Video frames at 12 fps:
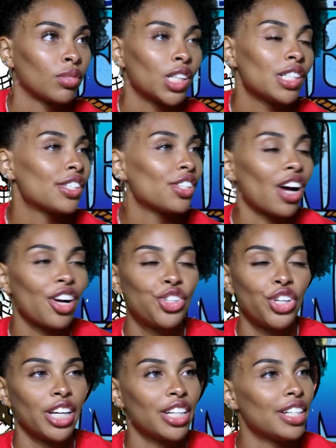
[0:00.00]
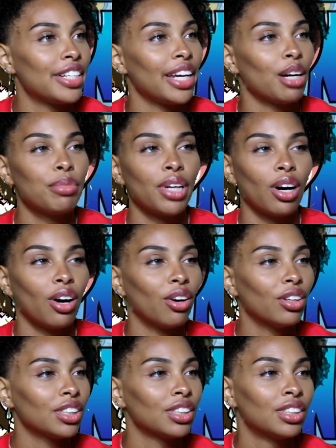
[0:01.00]
Sanji and the damn
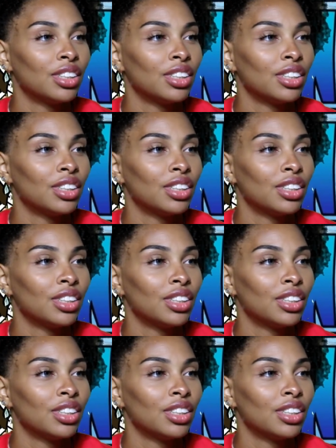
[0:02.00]
dog.